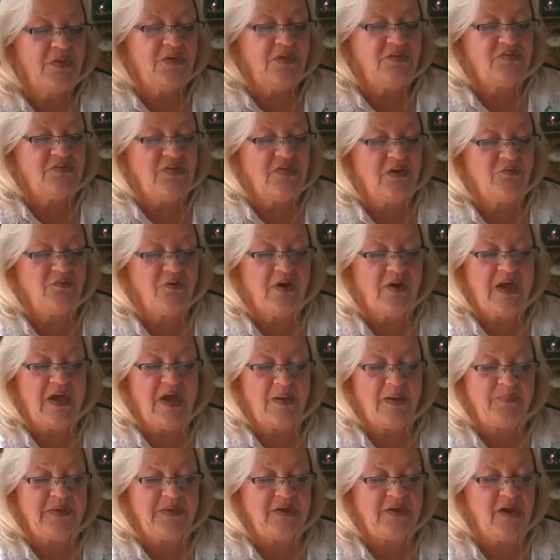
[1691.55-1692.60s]
He's never a
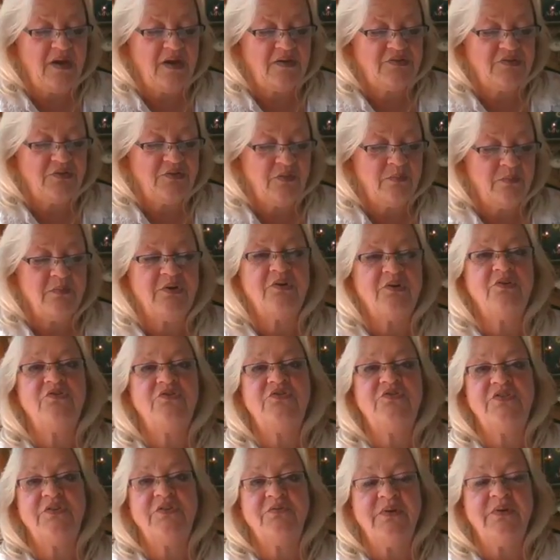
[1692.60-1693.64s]
happy card to
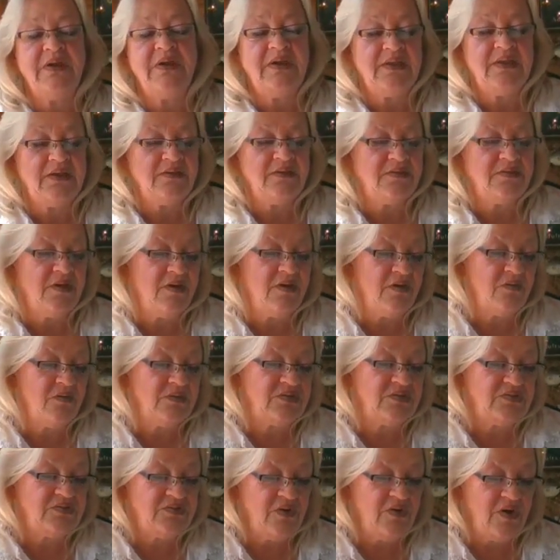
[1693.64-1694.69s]
emerge in a reading. No,
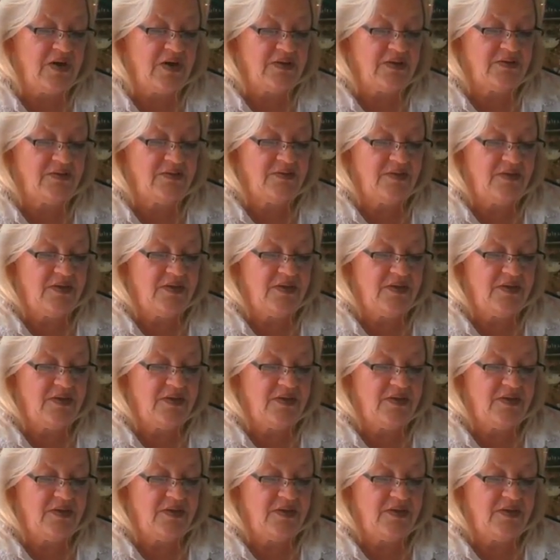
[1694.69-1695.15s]
it's not.